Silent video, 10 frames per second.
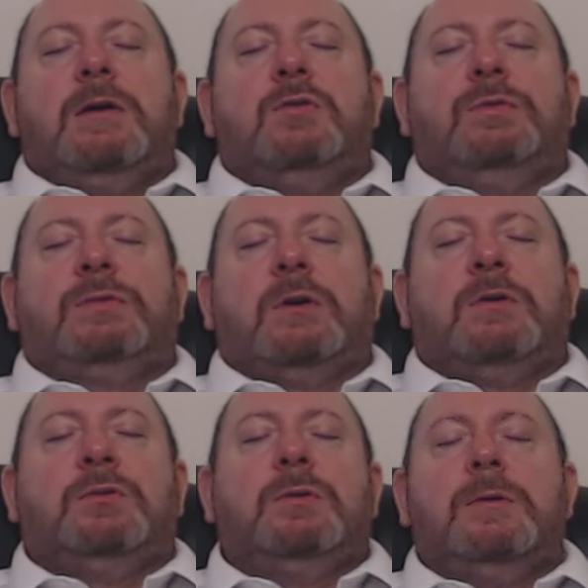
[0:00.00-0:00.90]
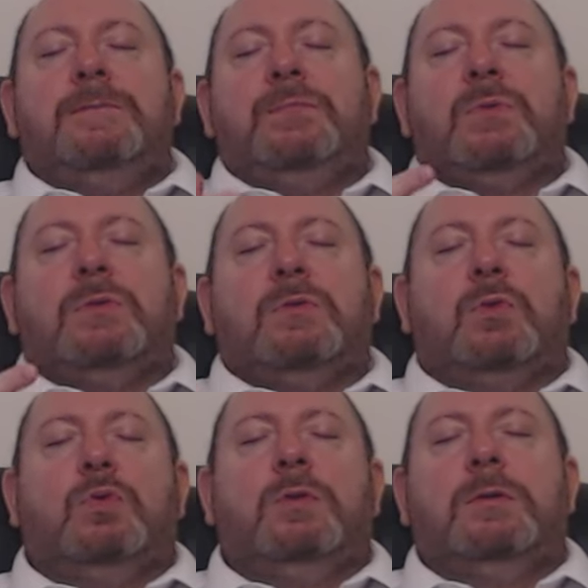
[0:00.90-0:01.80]
And also
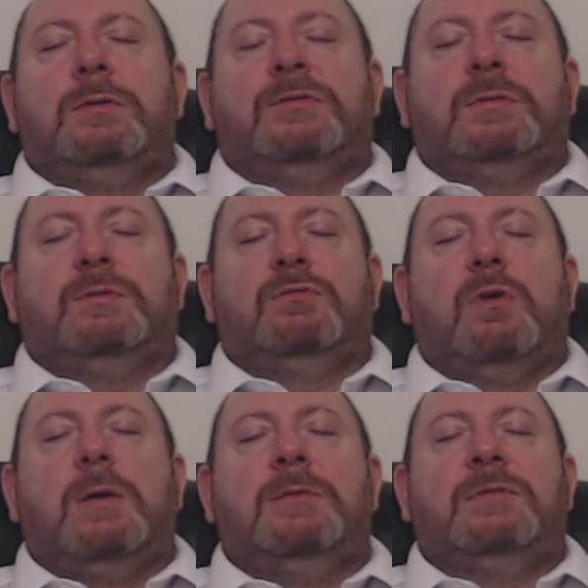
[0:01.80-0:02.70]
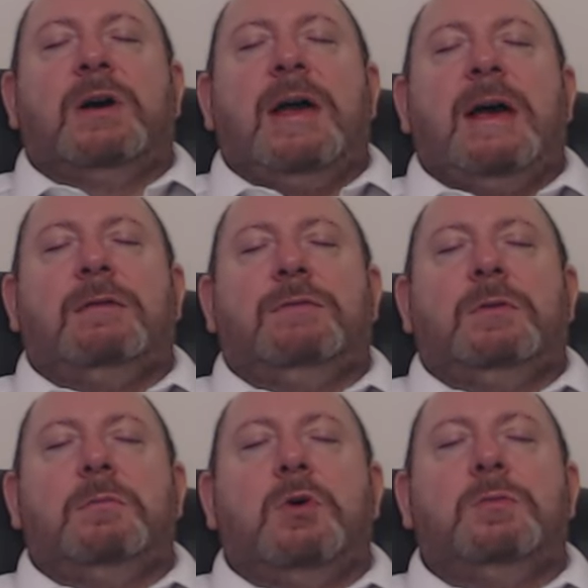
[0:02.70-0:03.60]
all the subscribers I have
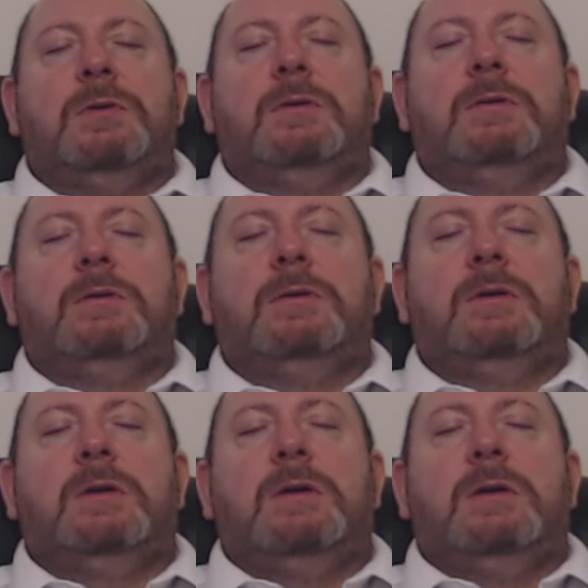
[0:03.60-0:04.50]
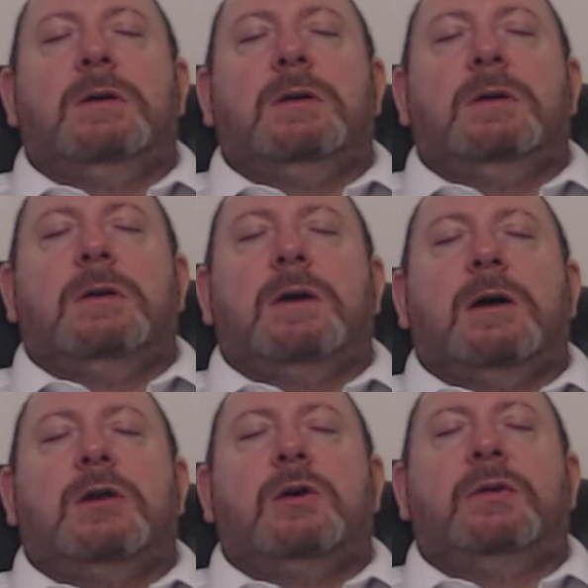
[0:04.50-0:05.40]
at the moment.
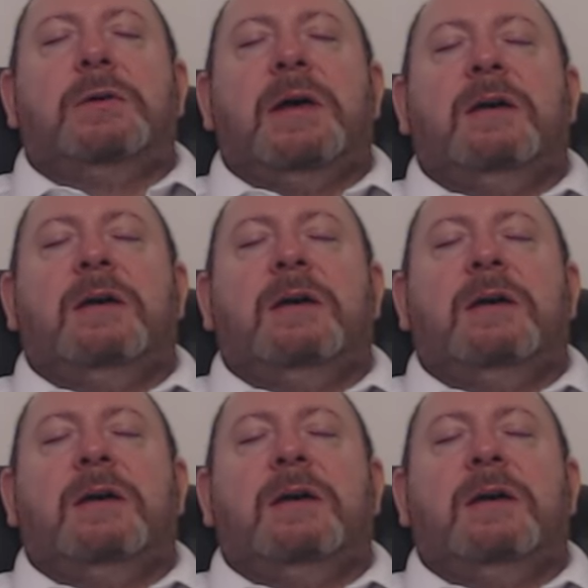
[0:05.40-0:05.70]
I know I don't